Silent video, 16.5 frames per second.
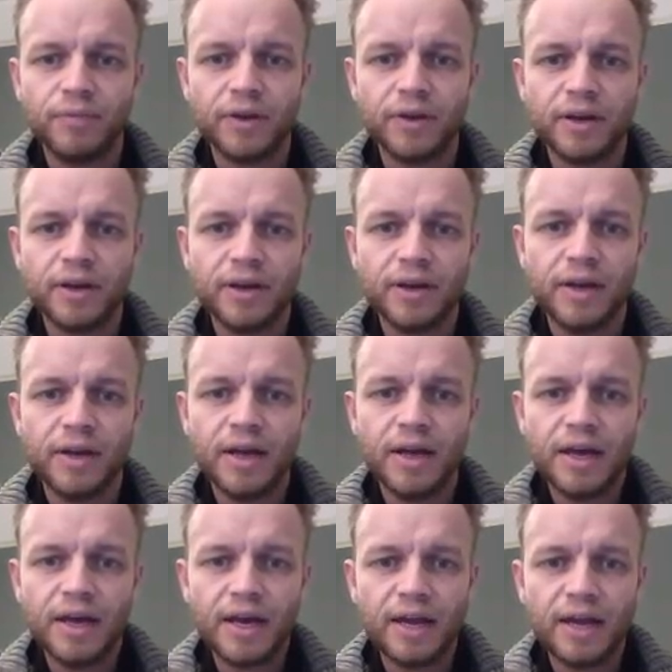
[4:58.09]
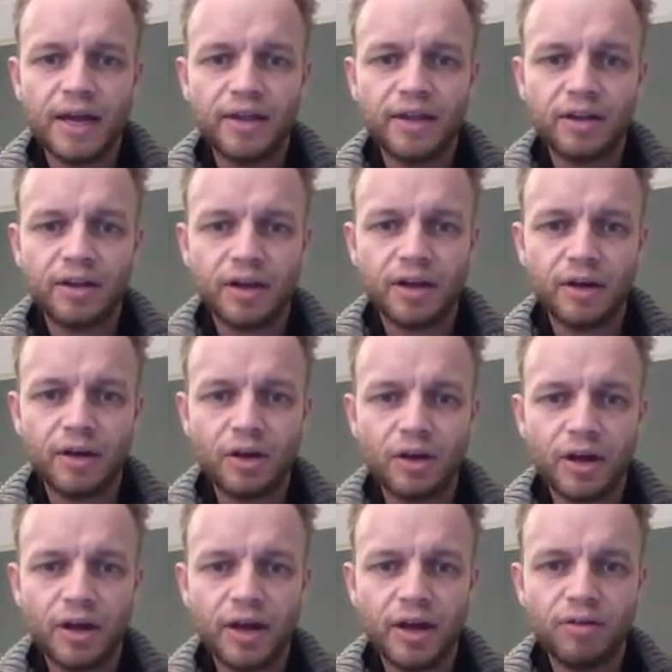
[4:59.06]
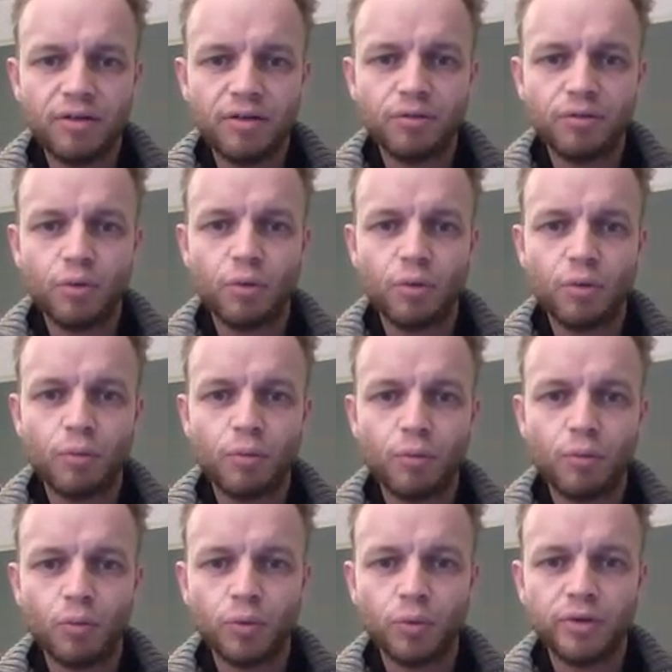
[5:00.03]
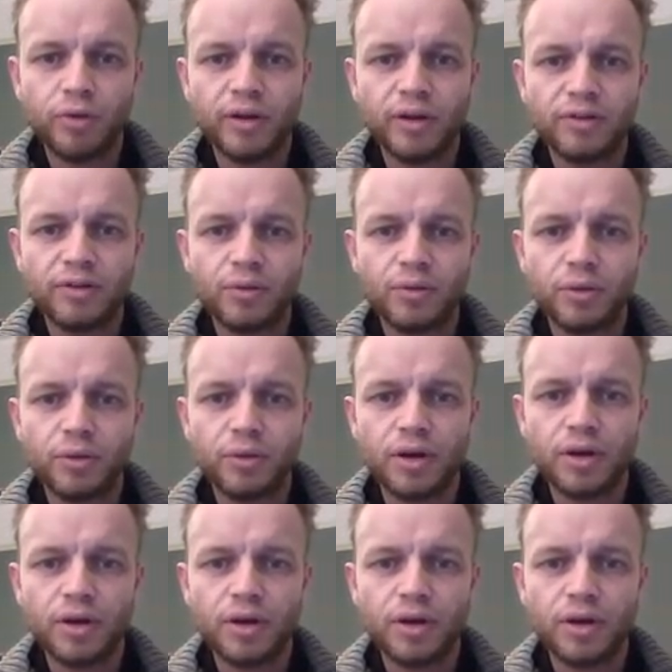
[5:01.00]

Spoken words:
Okay, and that area of warm water is called the